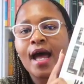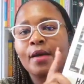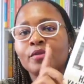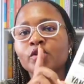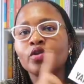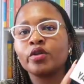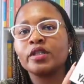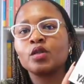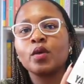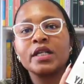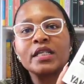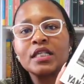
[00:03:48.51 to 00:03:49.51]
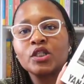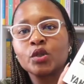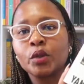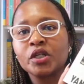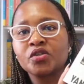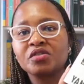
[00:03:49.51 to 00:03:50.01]
I'm sure this one needs
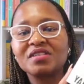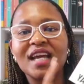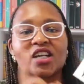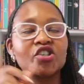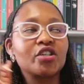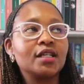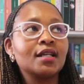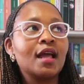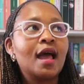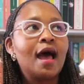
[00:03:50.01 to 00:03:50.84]
no introduction.